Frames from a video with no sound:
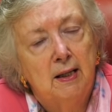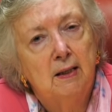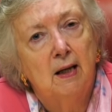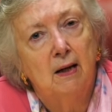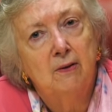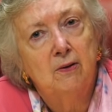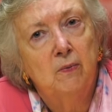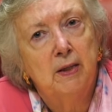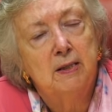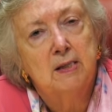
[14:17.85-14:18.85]
In other
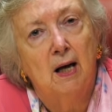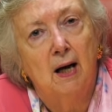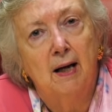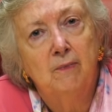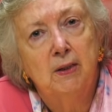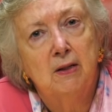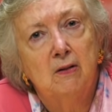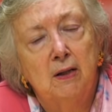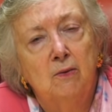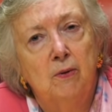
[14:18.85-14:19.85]
ways, I really
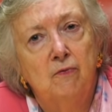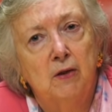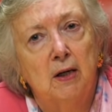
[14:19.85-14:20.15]
think we've